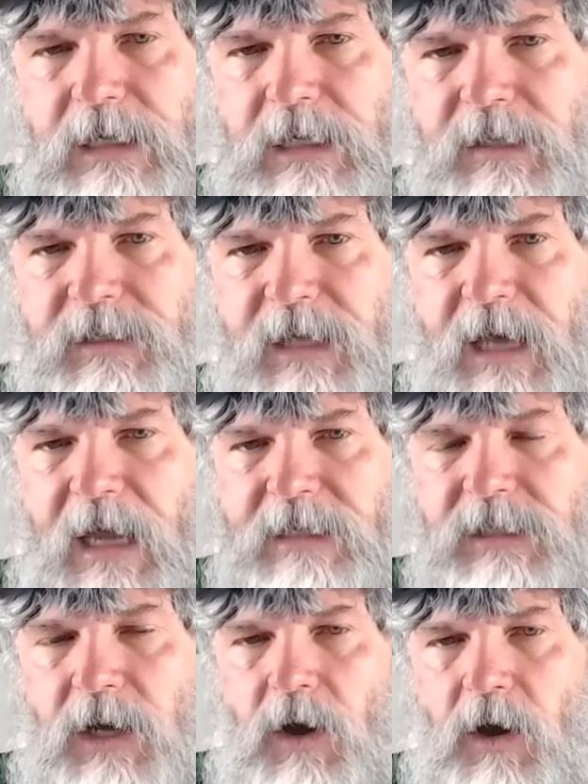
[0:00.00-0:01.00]

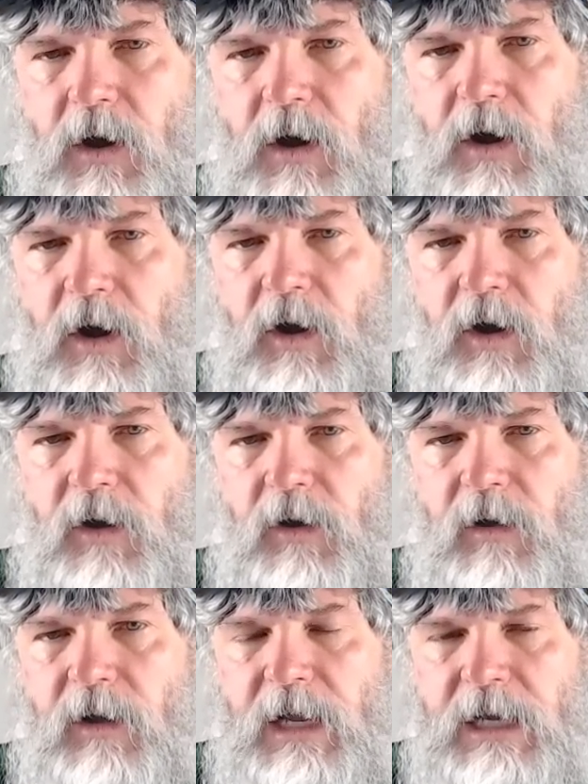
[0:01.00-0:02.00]
that are
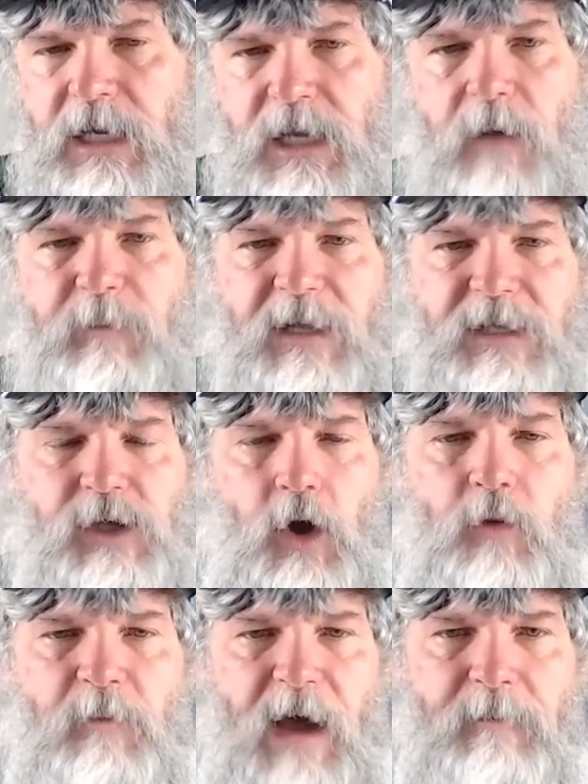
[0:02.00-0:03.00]
in companies
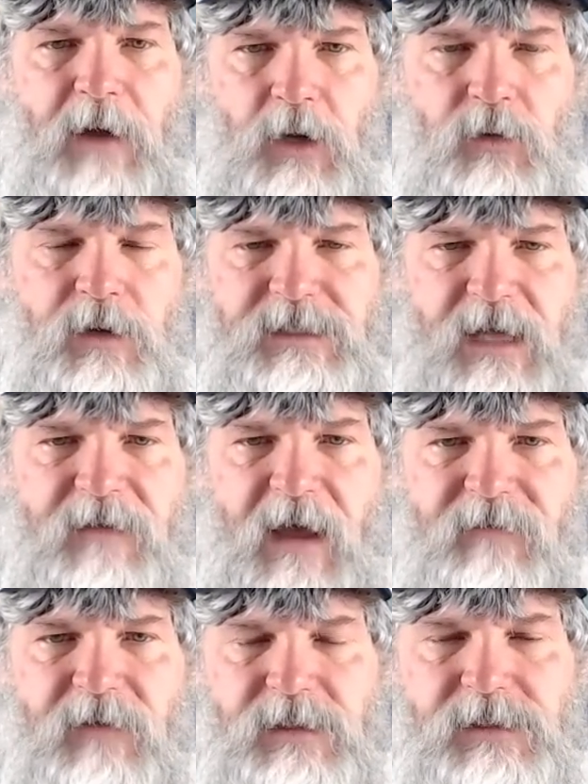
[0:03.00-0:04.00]
owned by minority South
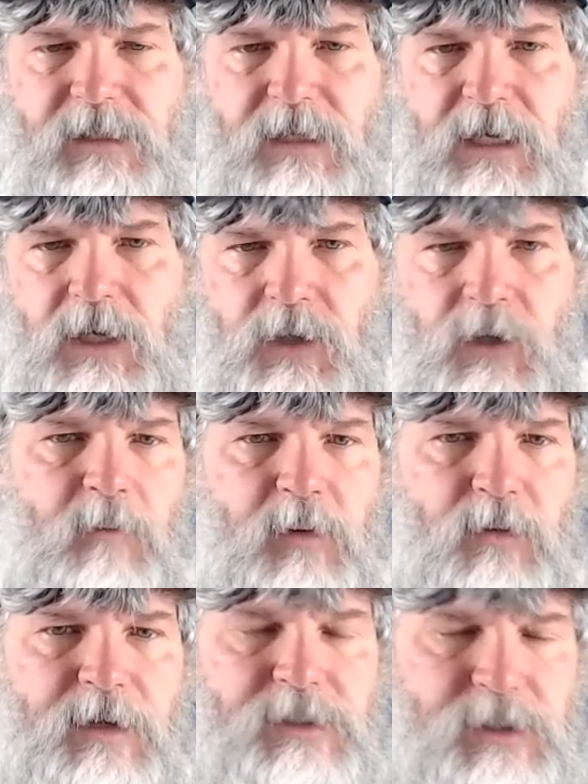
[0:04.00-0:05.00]
Africans, their
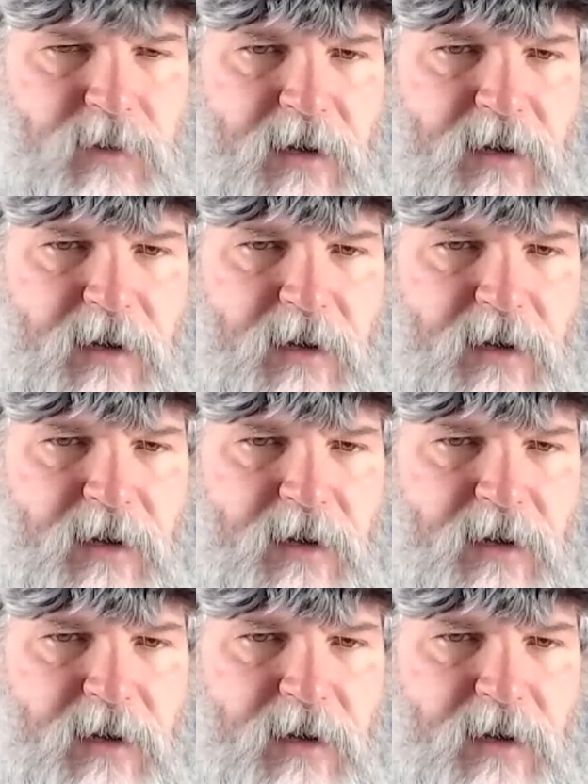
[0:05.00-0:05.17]
employees, two out of